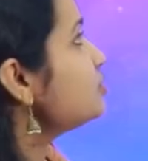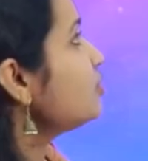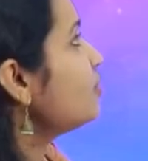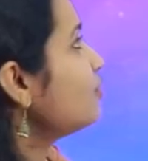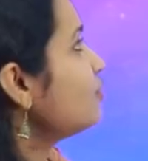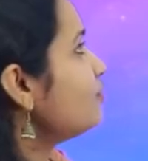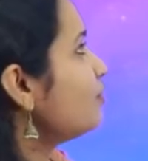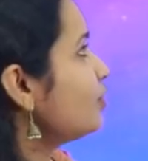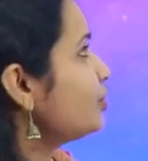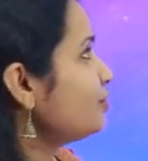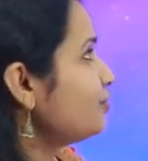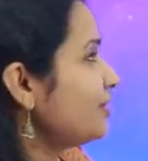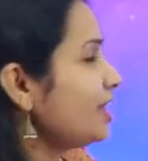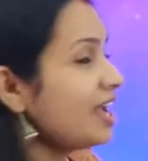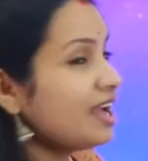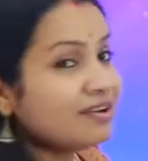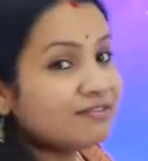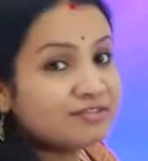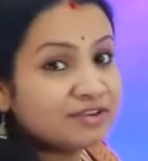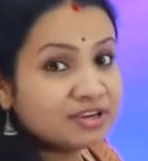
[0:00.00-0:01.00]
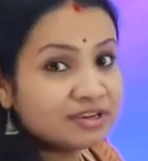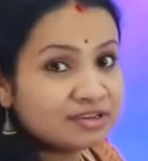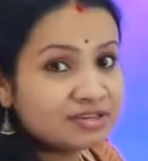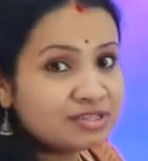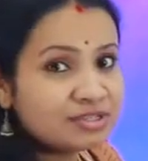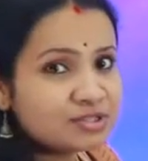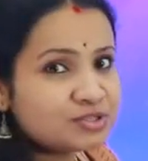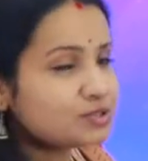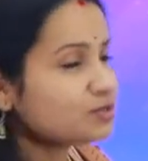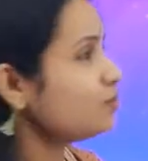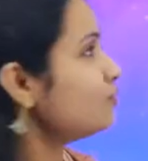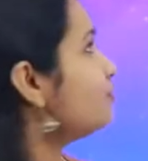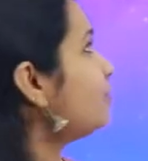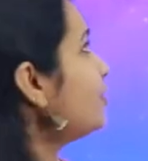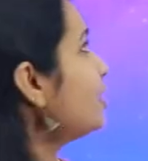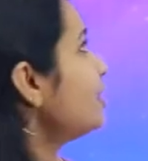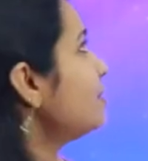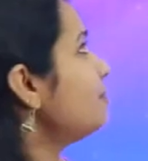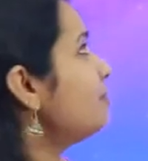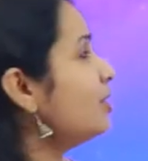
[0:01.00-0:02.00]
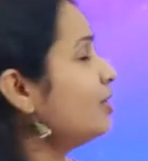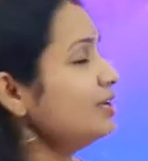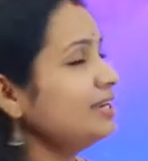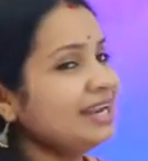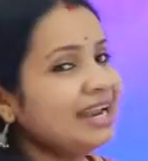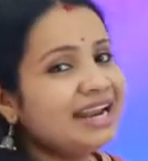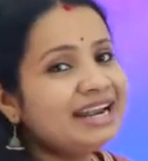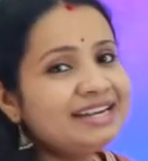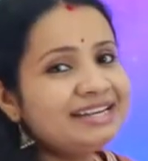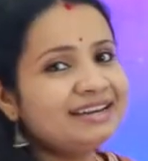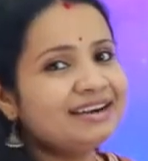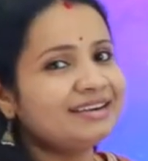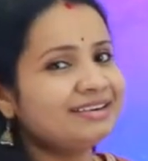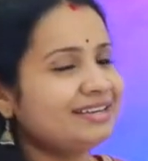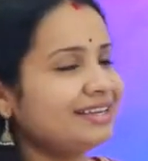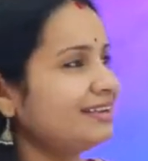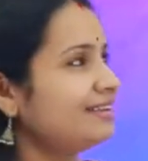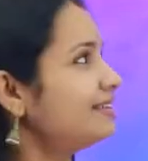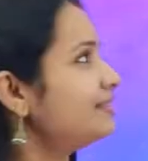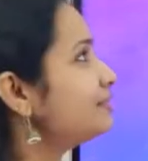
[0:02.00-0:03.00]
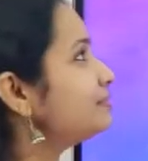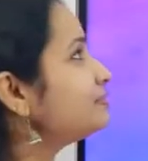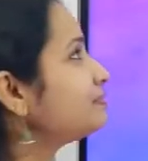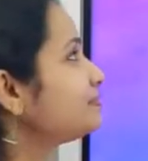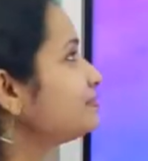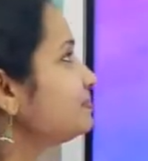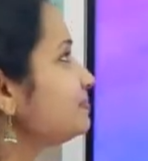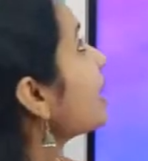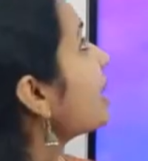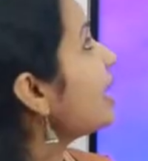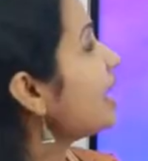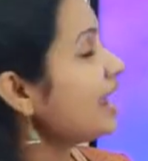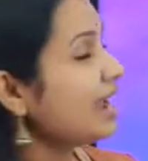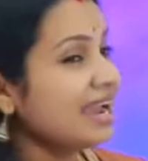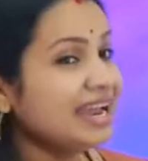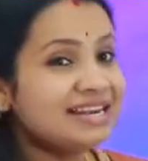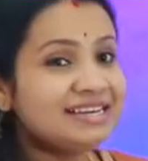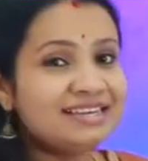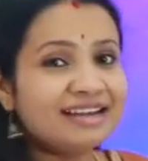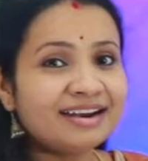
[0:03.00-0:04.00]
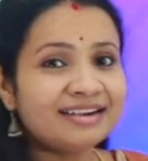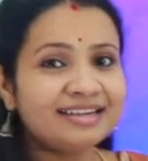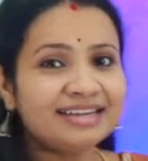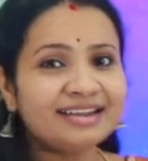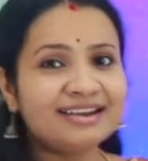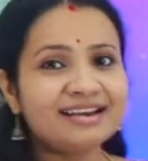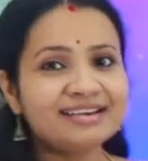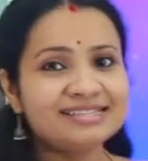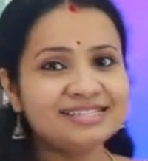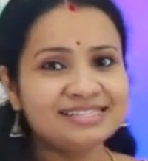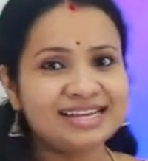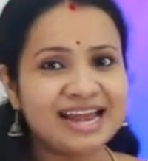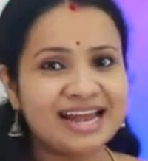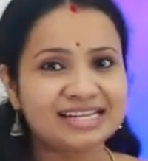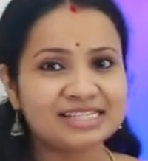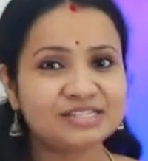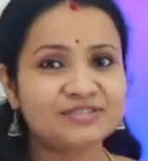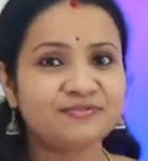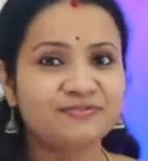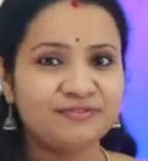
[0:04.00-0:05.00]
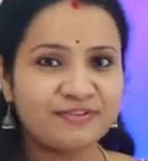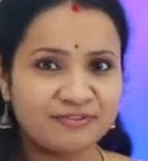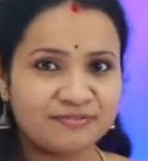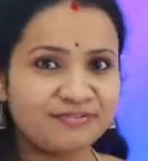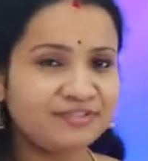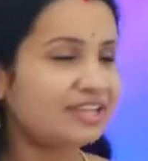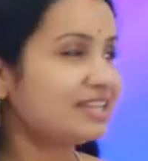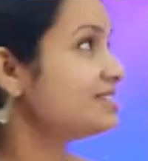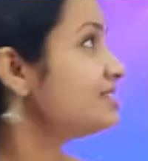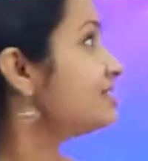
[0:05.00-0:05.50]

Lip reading: of what we have learned so far about Antarctica. Antarctica stands 5th in